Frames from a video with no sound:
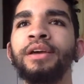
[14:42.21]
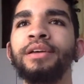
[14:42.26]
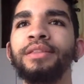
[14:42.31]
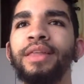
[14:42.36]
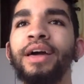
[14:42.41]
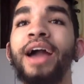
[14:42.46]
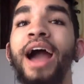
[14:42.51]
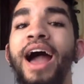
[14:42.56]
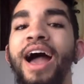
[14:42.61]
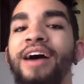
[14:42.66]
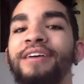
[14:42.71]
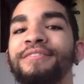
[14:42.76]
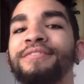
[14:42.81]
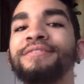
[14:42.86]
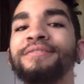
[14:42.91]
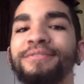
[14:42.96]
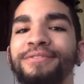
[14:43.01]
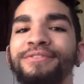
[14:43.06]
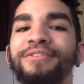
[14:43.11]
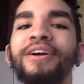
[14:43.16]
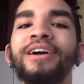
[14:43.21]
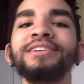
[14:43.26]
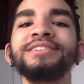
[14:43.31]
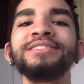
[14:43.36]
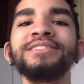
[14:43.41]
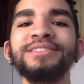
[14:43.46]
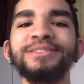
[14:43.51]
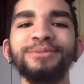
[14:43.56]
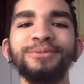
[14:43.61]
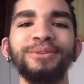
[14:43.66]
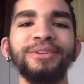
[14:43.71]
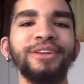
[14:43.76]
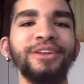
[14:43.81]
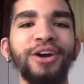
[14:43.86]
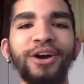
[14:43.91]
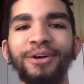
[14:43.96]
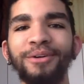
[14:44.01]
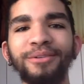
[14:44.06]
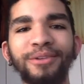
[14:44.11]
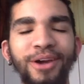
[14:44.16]
Like, I have friends when,
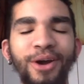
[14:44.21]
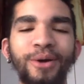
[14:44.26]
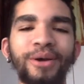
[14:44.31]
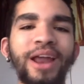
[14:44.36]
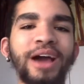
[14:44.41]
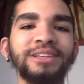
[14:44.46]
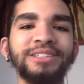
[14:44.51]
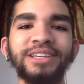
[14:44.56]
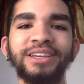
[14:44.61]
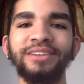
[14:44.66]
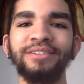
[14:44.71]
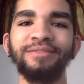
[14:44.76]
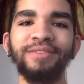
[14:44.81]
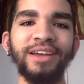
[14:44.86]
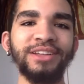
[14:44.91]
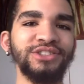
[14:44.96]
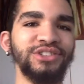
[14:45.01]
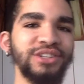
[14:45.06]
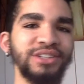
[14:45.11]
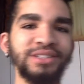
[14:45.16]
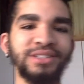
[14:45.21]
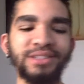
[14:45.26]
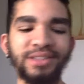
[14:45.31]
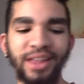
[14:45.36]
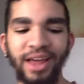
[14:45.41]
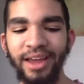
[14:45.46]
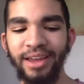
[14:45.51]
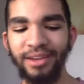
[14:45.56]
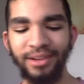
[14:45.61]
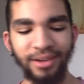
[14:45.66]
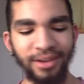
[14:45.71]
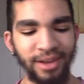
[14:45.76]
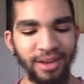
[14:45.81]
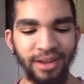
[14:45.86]
going out to conventions, like,